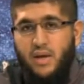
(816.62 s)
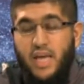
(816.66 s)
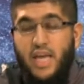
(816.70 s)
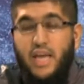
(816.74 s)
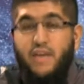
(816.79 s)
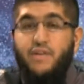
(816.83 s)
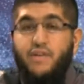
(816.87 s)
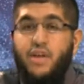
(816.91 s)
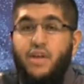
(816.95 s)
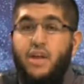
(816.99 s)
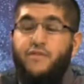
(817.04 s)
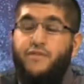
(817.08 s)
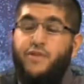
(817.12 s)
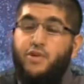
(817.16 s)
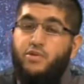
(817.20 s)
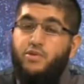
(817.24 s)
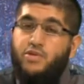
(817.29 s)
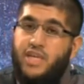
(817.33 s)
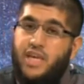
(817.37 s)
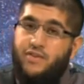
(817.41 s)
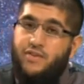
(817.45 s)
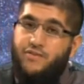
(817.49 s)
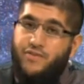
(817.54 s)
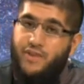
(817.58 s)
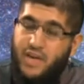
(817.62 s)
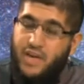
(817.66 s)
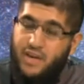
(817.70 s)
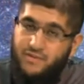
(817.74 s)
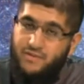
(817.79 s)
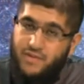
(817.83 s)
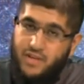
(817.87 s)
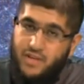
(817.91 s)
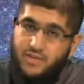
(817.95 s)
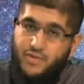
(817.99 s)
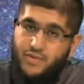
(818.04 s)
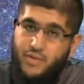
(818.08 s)
Even if you seek
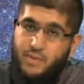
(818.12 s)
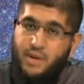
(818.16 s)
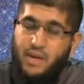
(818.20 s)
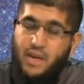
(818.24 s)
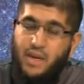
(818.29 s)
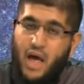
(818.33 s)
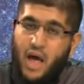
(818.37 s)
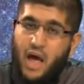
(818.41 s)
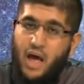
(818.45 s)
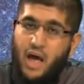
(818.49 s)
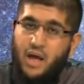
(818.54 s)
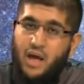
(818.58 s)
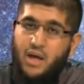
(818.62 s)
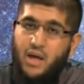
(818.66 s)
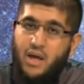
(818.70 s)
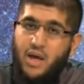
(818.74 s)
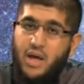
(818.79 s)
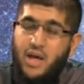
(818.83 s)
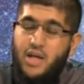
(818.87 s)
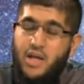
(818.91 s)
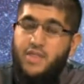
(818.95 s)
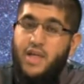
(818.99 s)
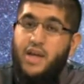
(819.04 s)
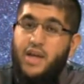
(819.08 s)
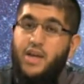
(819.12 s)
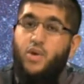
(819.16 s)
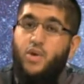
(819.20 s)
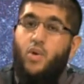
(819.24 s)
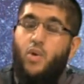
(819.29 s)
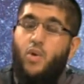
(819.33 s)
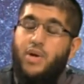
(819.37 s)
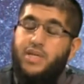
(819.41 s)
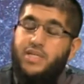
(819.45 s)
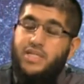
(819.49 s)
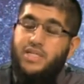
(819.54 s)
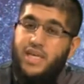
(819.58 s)
forgiveness from Allah, then you
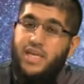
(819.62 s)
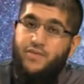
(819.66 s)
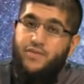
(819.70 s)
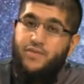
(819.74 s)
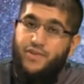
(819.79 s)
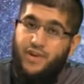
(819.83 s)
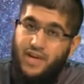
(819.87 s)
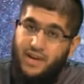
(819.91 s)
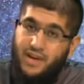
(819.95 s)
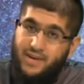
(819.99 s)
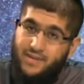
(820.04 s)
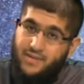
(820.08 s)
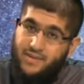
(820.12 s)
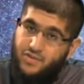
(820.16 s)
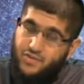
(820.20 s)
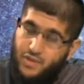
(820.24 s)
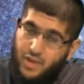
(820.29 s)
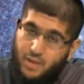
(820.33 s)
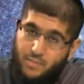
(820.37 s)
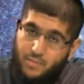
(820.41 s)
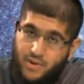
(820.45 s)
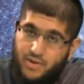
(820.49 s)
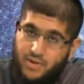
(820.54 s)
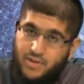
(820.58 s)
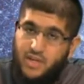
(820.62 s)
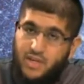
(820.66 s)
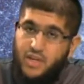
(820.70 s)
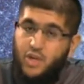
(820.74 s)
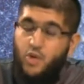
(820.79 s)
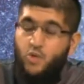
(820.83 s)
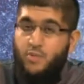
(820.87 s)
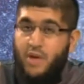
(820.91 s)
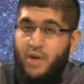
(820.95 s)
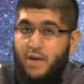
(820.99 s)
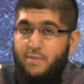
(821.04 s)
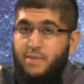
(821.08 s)
go and seek forgiveness for the person,
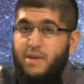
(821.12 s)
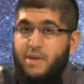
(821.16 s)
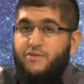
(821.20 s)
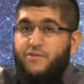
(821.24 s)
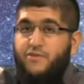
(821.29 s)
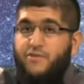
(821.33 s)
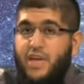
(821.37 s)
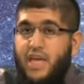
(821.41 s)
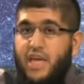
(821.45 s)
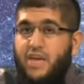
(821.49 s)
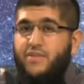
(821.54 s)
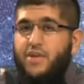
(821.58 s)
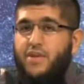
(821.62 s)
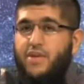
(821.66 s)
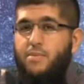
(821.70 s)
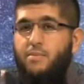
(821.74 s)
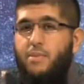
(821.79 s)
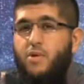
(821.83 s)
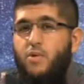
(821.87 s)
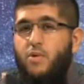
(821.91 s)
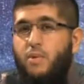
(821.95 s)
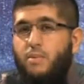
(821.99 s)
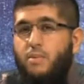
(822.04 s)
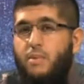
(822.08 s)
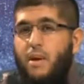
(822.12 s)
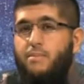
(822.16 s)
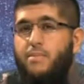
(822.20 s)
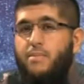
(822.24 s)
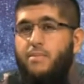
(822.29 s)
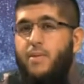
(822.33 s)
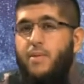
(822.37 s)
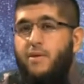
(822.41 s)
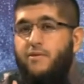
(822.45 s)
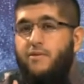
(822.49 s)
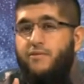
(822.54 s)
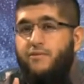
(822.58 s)
you may be forgiven, but
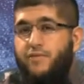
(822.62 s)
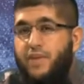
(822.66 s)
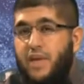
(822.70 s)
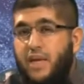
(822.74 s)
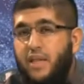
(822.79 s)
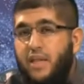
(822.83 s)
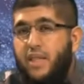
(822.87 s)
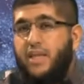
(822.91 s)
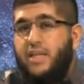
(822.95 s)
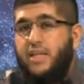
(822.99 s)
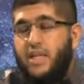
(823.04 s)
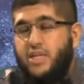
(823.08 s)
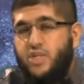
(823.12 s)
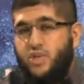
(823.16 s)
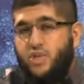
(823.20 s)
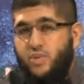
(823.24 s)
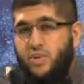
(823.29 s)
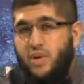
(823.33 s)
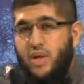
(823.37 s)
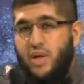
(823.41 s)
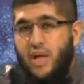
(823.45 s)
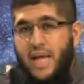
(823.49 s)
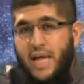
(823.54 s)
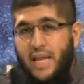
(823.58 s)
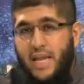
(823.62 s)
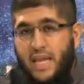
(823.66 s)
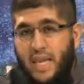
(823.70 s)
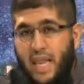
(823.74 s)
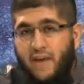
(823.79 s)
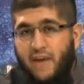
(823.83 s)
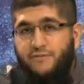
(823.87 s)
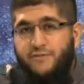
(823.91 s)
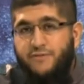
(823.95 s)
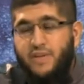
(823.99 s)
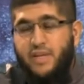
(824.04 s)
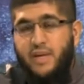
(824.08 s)
remember the feeling that you
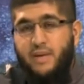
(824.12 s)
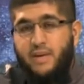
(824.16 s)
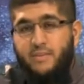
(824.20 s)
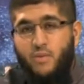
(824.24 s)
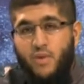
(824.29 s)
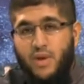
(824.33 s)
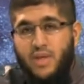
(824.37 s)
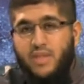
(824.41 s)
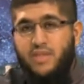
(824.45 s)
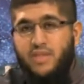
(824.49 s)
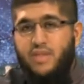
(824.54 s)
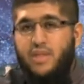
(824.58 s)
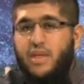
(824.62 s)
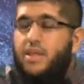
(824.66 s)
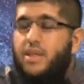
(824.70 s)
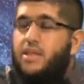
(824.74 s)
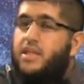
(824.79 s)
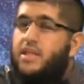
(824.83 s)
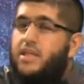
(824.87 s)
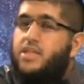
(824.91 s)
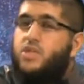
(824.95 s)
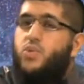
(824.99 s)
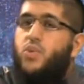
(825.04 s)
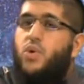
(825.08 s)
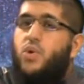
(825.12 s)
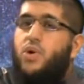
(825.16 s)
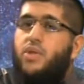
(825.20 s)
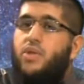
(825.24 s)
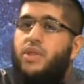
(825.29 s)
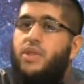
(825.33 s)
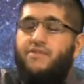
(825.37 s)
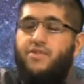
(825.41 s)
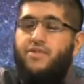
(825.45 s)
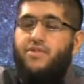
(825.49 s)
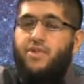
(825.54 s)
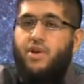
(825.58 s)
left him with, this will
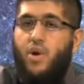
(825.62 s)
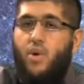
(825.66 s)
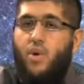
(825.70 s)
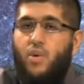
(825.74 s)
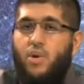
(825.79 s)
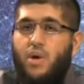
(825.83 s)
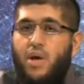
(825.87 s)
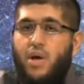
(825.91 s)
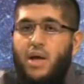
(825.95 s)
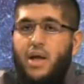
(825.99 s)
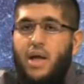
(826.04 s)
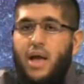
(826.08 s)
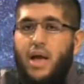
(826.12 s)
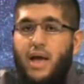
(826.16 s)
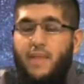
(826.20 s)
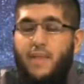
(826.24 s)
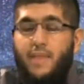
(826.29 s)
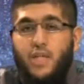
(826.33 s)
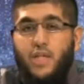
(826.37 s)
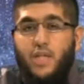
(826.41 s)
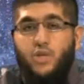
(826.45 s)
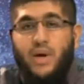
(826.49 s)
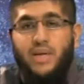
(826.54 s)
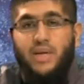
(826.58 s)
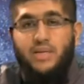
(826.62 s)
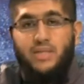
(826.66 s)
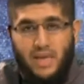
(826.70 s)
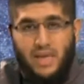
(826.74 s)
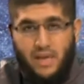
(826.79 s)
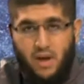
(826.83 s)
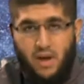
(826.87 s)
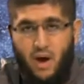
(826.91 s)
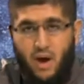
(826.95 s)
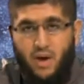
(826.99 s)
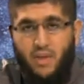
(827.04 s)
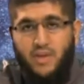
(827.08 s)
never go. And that's why
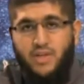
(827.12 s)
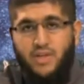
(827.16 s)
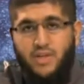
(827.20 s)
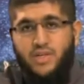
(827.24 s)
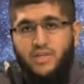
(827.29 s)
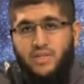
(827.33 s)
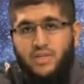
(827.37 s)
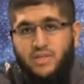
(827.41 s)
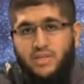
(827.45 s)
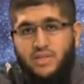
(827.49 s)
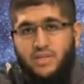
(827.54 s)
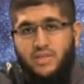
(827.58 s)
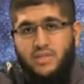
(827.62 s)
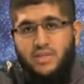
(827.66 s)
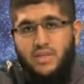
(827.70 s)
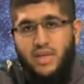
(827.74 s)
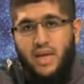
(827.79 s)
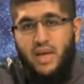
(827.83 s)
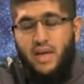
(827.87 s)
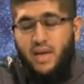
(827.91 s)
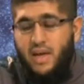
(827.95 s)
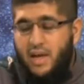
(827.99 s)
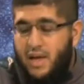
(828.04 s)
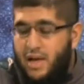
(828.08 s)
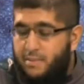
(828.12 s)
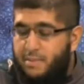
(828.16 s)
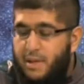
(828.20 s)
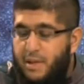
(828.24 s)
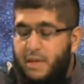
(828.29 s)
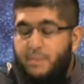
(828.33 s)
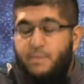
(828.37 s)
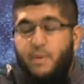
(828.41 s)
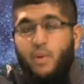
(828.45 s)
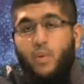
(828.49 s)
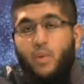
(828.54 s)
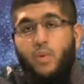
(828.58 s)
psychologists say,
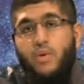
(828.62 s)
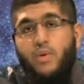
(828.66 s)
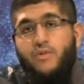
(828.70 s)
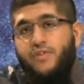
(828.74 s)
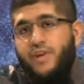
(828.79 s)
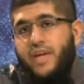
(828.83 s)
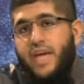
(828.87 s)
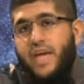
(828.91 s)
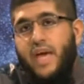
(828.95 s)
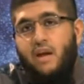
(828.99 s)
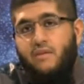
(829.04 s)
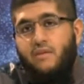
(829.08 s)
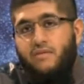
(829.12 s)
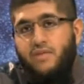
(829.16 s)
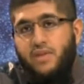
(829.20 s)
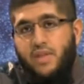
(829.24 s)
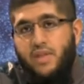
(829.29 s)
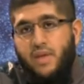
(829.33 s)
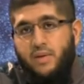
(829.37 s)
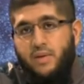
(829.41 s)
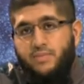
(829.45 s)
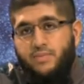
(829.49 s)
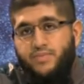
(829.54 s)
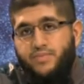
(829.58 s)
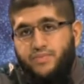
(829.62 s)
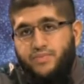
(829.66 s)
people will forget everything.